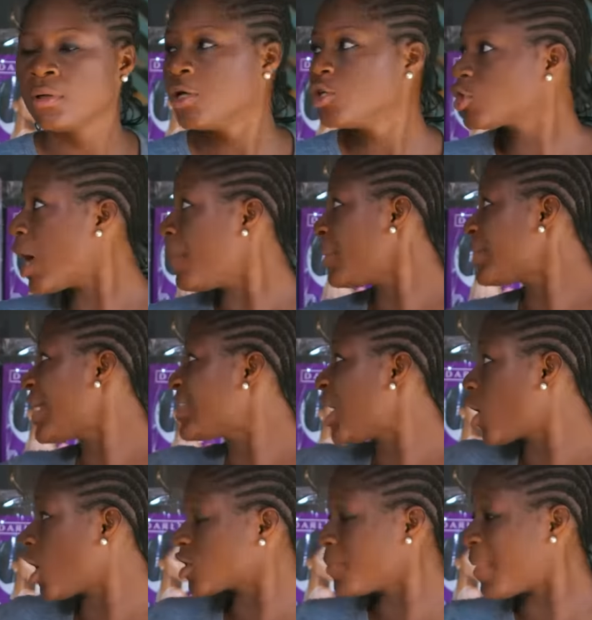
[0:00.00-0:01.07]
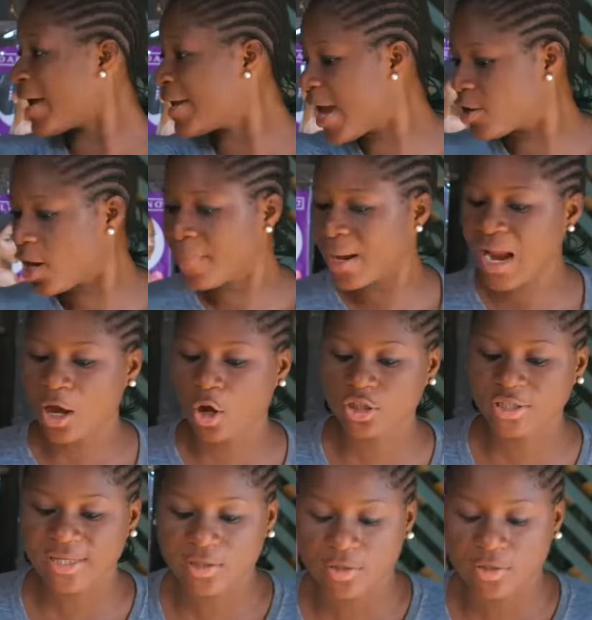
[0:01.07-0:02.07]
But there's a customer here. Never know how to cut a